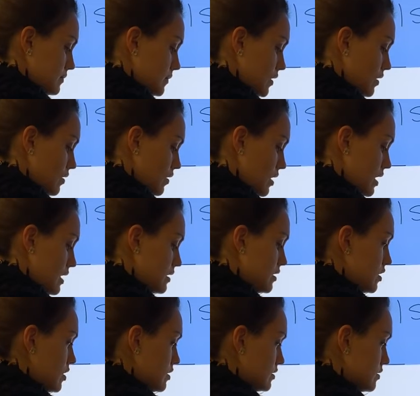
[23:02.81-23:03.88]
All right,
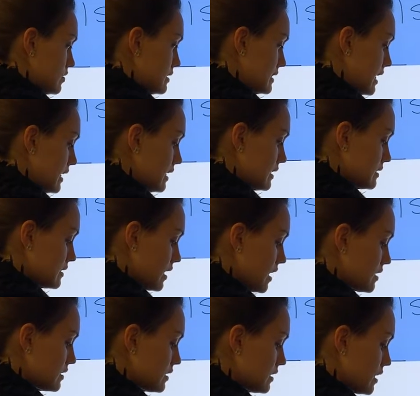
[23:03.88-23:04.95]
so second
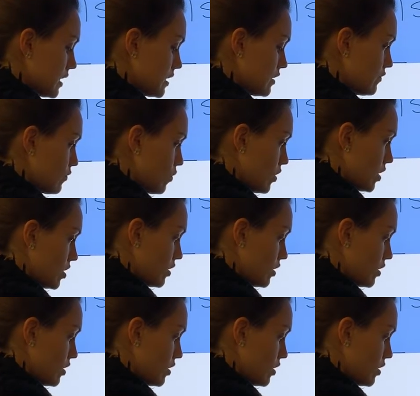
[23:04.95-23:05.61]
sine to the -1